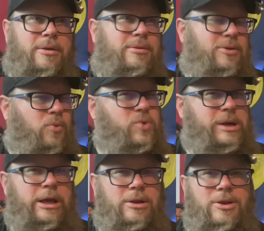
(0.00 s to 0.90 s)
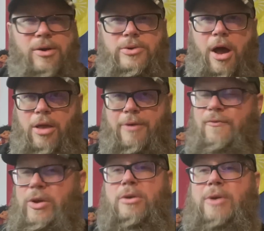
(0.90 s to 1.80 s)
the really low-dollar
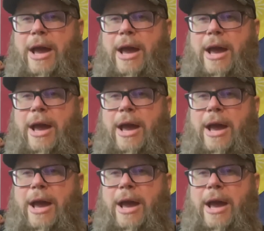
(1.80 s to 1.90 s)
filler